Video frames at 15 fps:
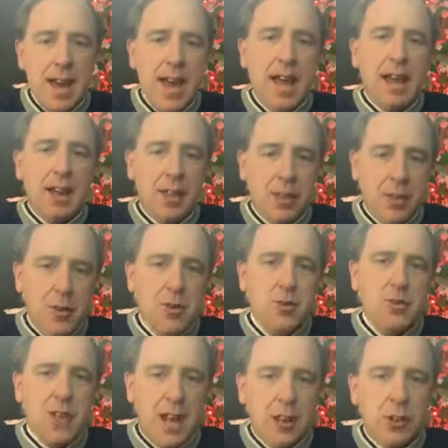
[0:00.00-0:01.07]
into
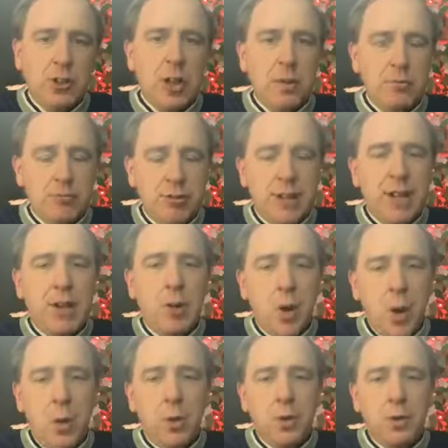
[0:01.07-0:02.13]
Thursday, looking pretty
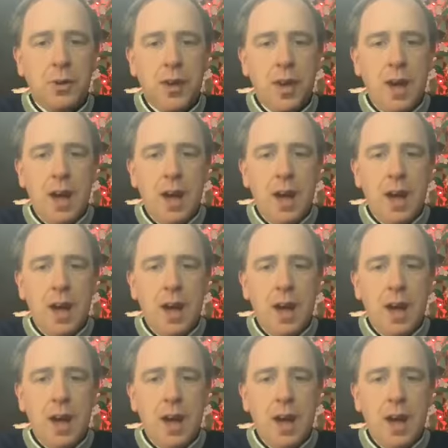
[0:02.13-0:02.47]
cold.